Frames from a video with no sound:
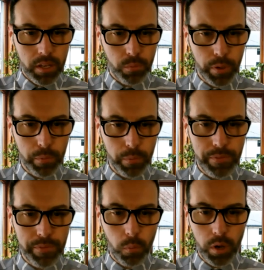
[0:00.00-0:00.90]
We've
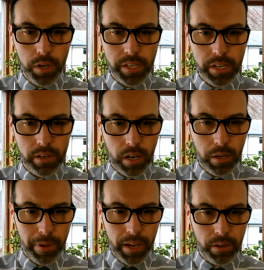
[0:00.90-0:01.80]
got one here
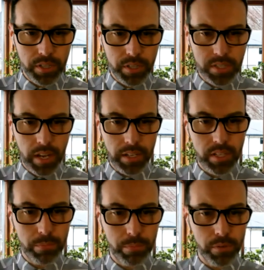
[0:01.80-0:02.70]
about, does Knox
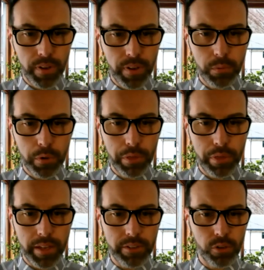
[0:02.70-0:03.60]
help provide with
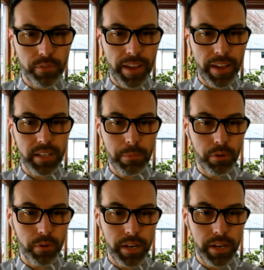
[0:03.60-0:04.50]
any sort of
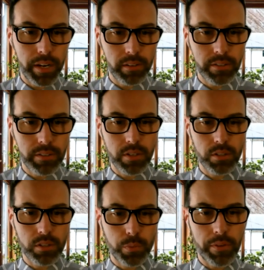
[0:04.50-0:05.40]
academic writing?
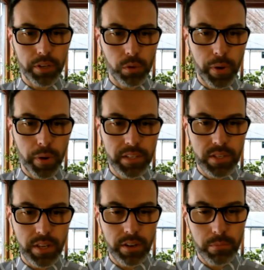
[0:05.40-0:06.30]
Do we have like a writing
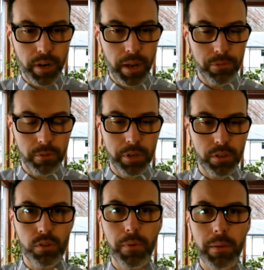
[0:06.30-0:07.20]
center, perhaps somebody
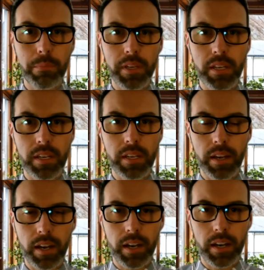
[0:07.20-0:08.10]
who might be,
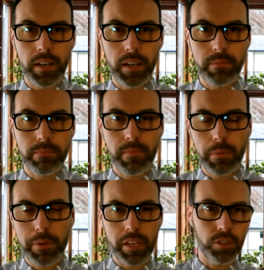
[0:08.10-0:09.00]

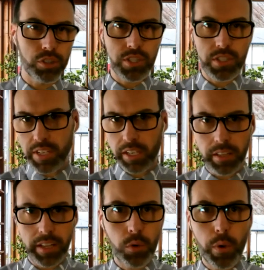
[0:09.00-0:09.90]
maybe English is a second
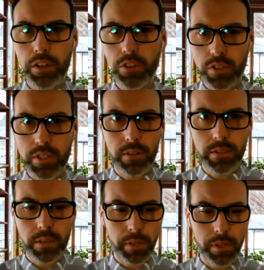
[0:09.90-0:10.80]
language or
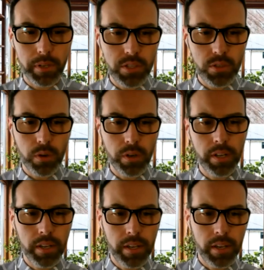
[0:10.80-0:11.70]
something of sort?
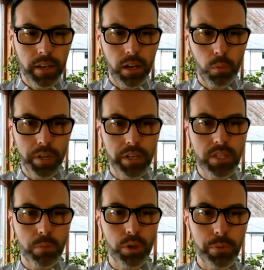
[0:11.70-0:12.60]
What kind of
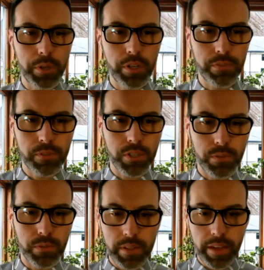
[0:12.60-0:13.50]
support do we do for
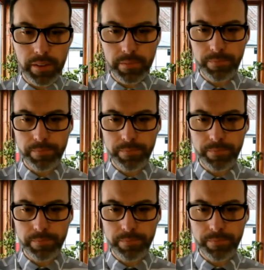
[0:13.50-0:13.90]
students in that?